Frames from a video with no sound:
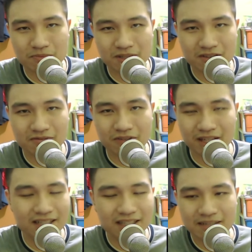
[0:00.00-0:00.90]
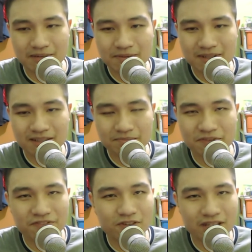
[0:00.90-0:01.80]
You know, well, maybe
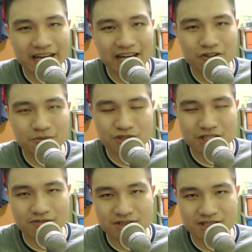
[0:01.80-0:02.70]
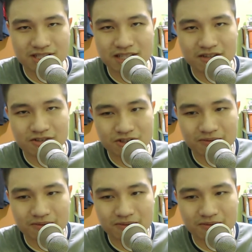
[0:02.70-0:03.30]
before the catacomb sequences, he also